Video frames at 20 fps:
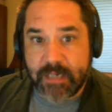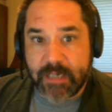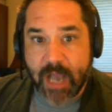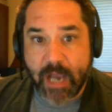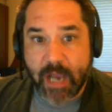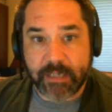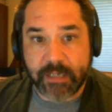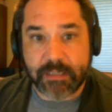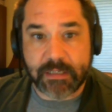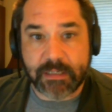
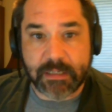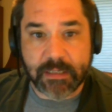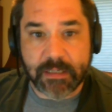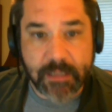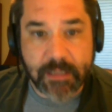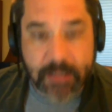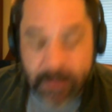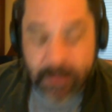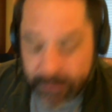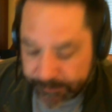Yikes.
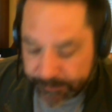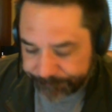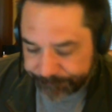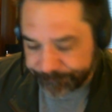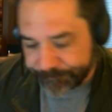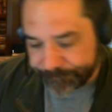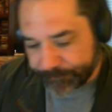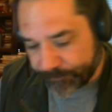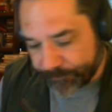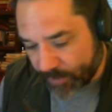
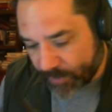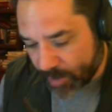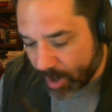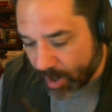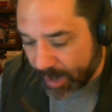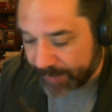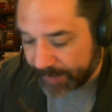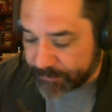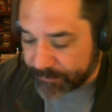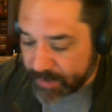
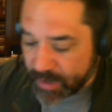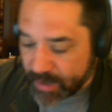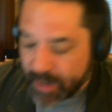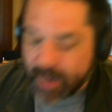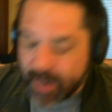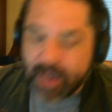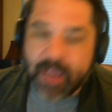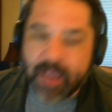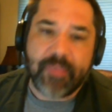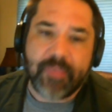All right,
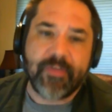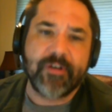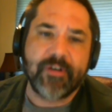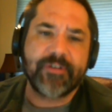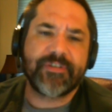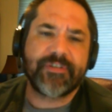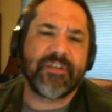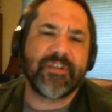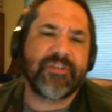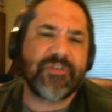
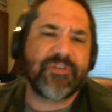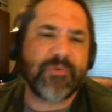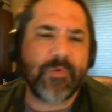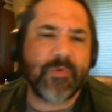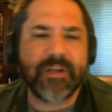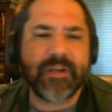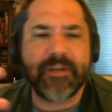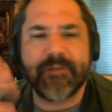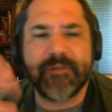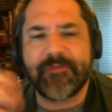there's this
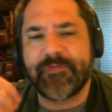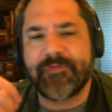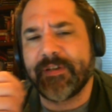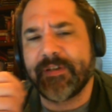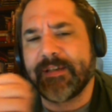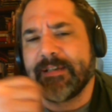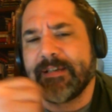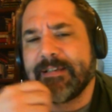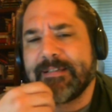sort of